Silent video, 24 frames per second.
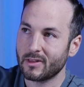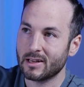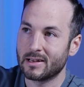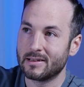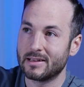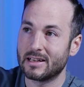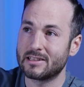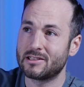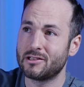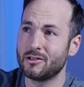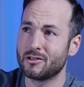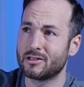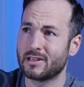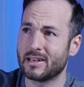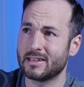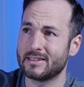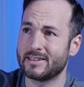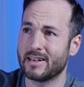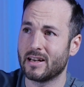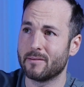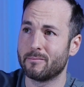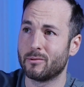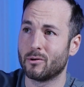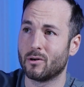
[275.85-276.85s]
let's use an
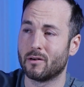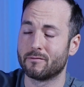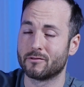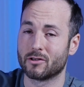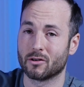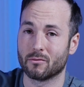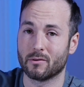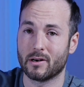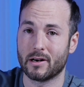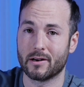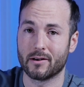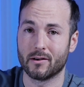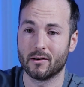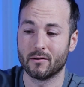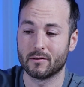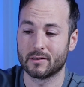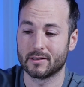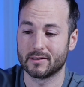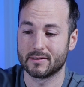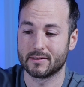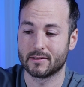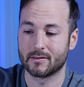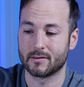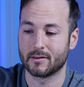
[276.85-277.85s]
example of Toronto,
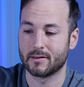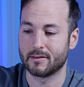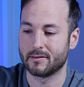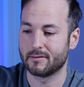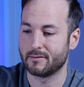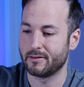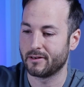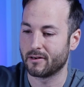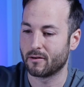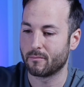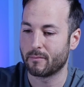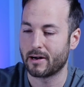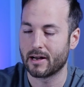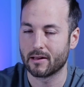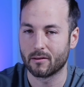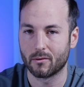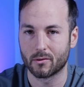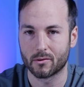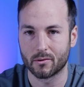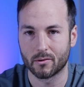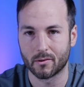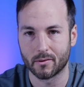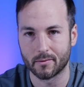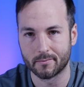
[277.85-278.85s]
because, you know, my
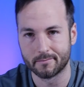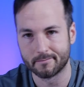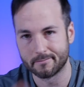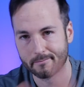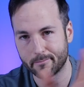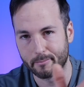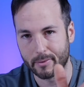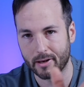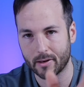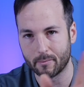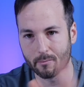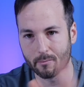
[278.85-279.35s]
local big